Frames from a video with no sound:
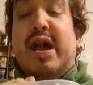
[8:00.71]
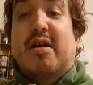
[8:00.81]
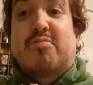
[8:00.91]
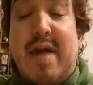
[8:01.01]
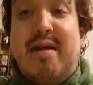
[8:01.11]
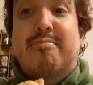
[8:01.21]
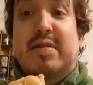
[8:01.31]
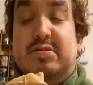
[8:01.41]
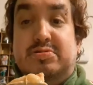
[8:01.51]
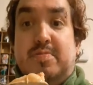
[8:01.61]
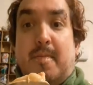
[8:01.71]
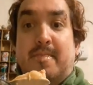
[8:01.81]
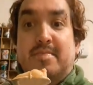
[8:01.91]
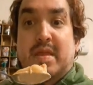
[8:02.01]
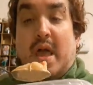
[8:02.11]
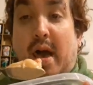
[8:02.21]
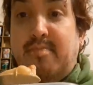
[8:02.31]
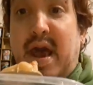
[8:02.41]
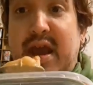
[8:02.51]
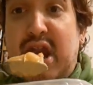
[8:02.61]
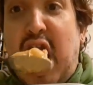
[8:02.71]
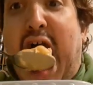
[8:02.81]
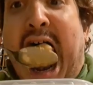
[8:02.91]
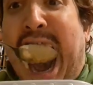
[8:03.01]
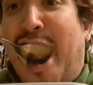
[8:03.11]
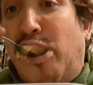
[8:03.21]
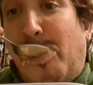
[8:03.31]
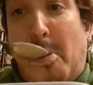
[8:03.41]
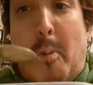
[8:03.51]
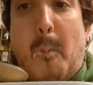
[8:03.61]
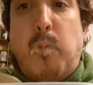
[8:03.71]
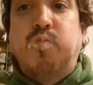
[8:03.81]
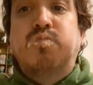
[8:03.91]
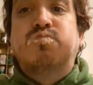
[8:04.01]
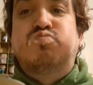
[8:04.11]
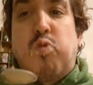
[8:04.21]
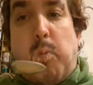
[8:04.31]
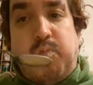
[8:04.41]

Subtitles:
out around this. I made it. Mmm.